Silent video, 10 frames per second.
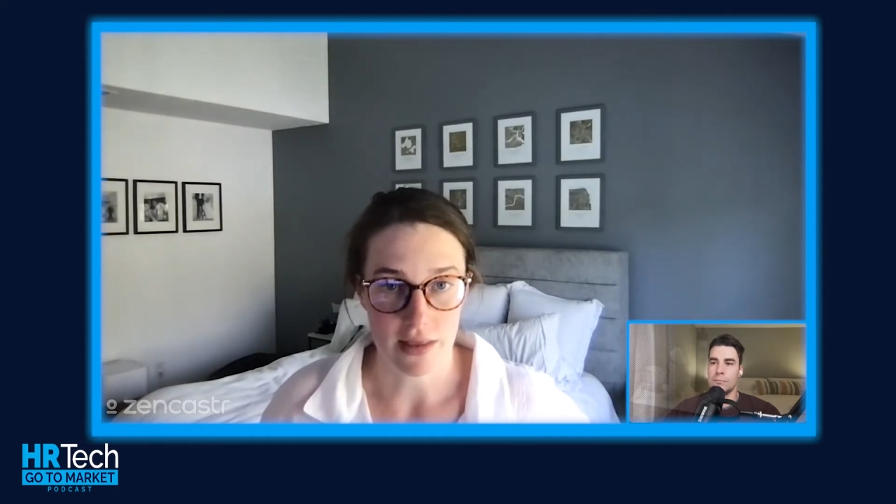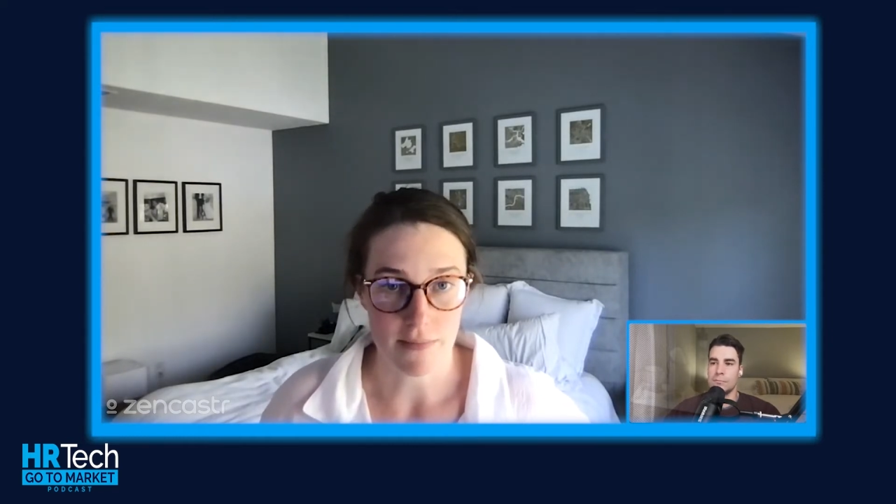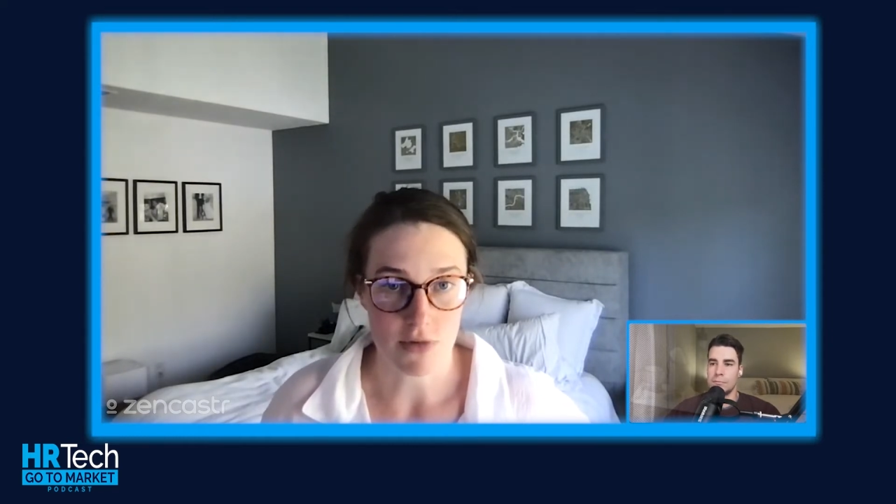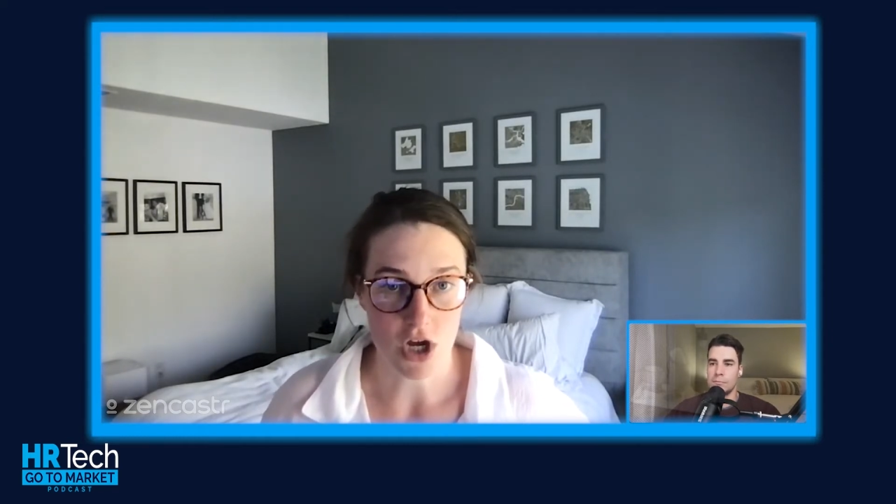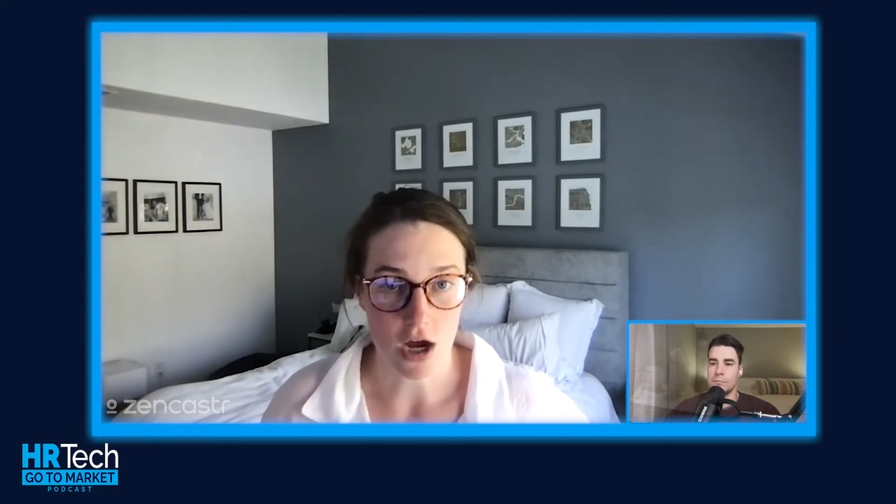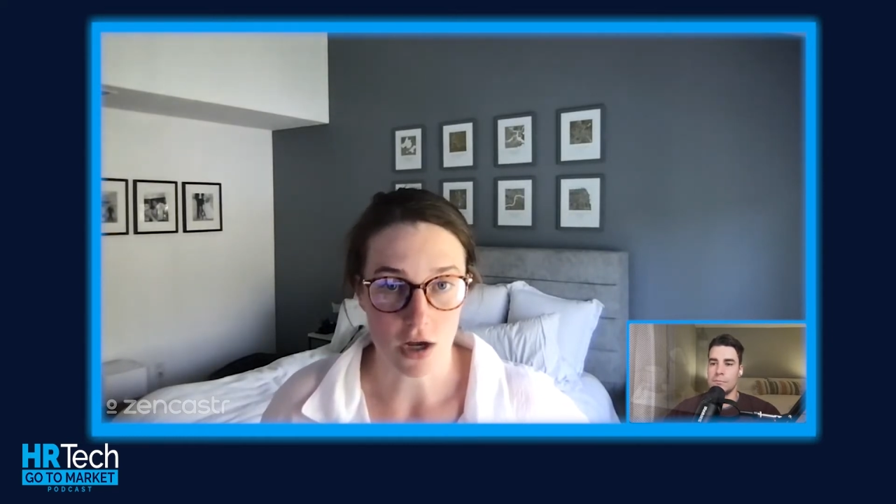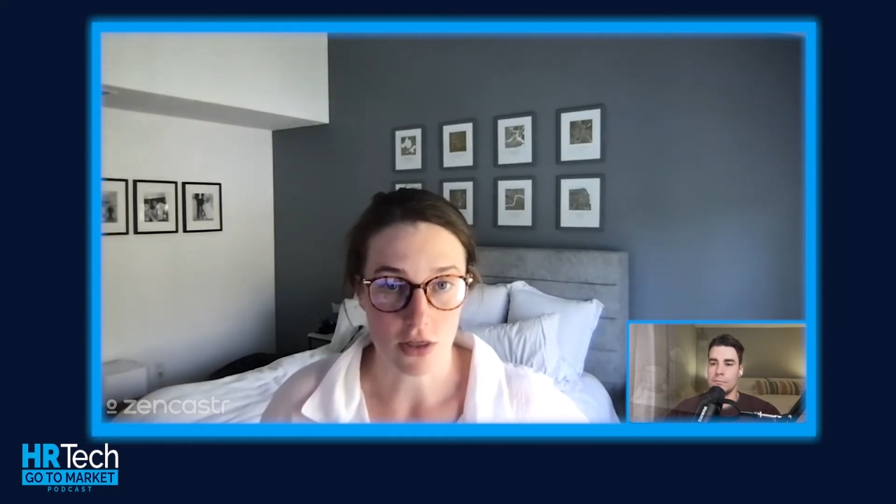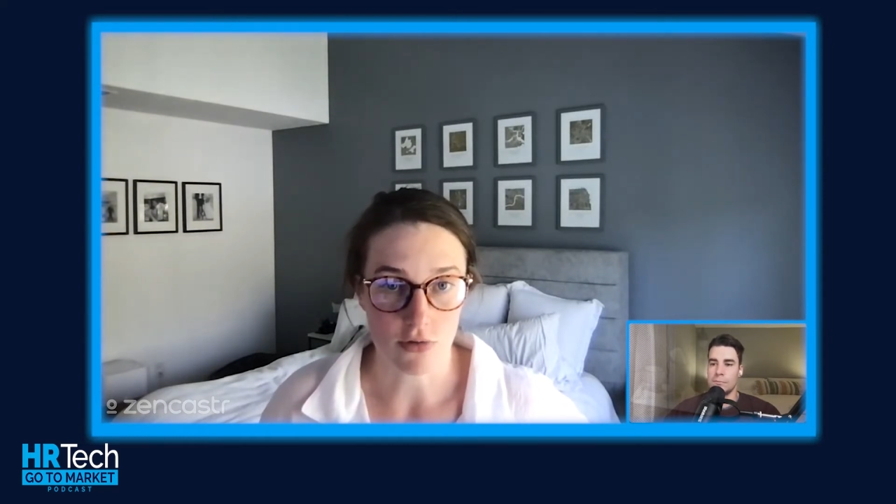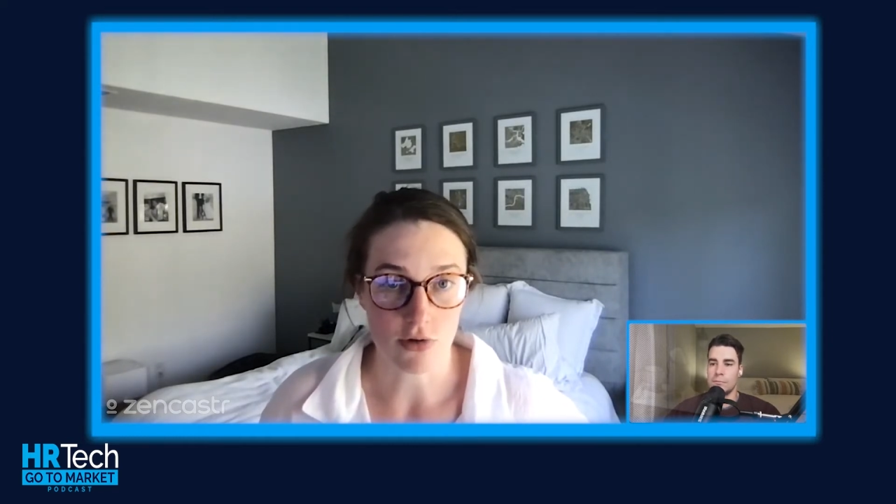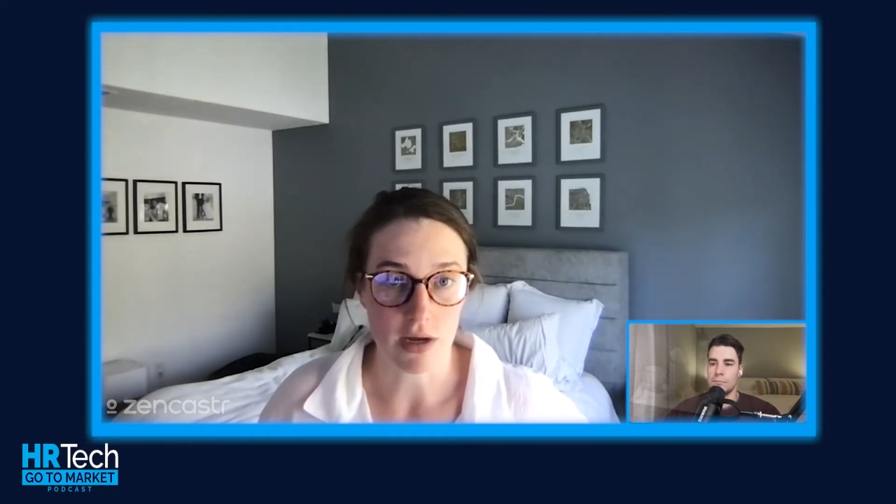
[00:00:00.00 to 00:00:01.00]
them talk
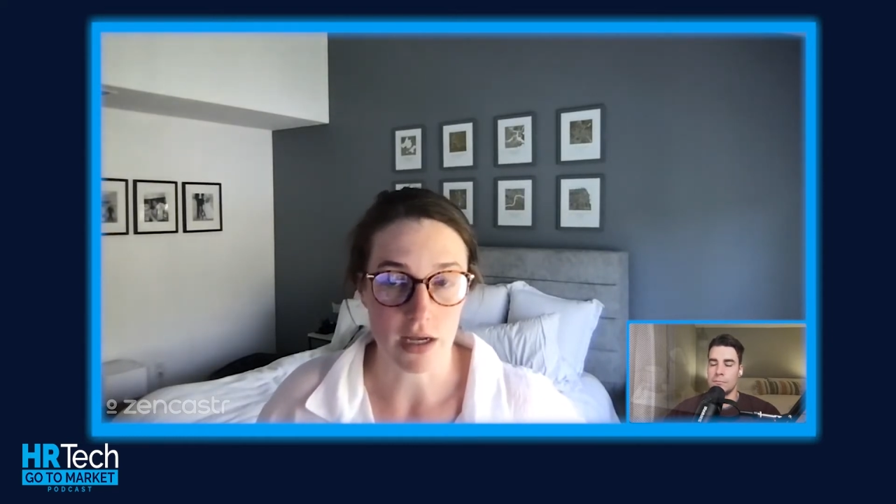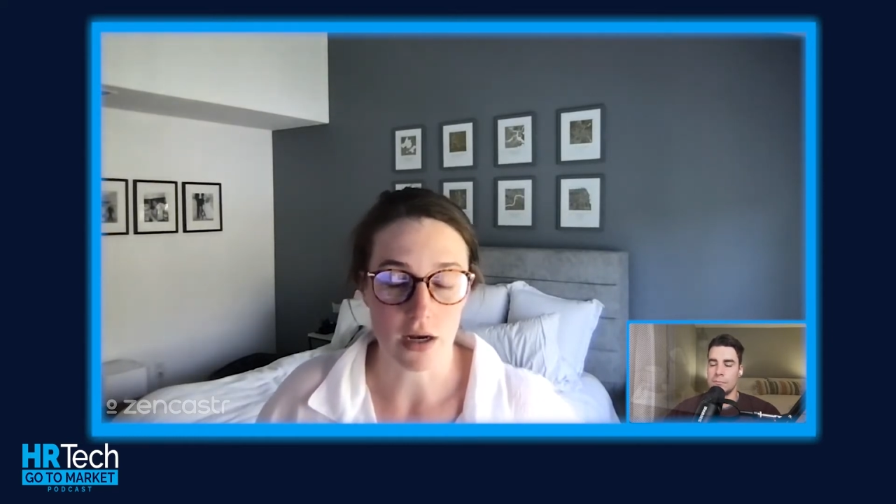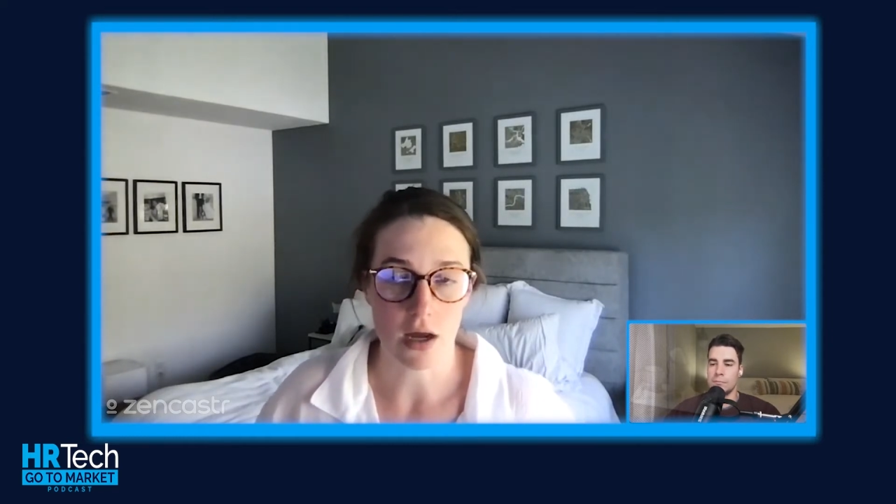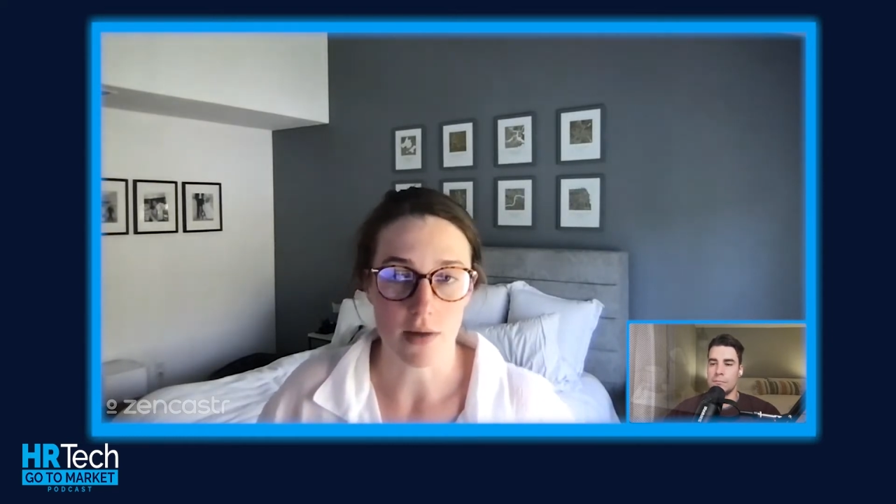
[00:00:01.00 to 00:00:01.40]
through it